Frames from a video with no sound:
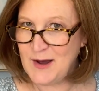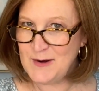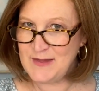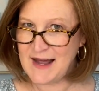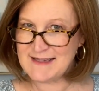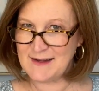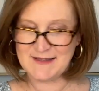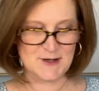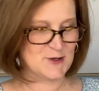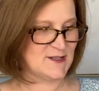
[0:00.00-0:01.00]
Ooh, that sounds
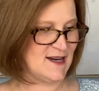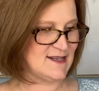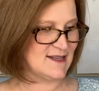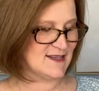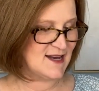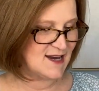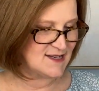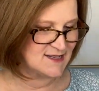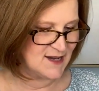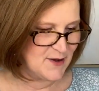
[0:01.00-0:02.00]
interesting, doesn't
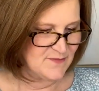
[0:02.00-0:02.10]
it?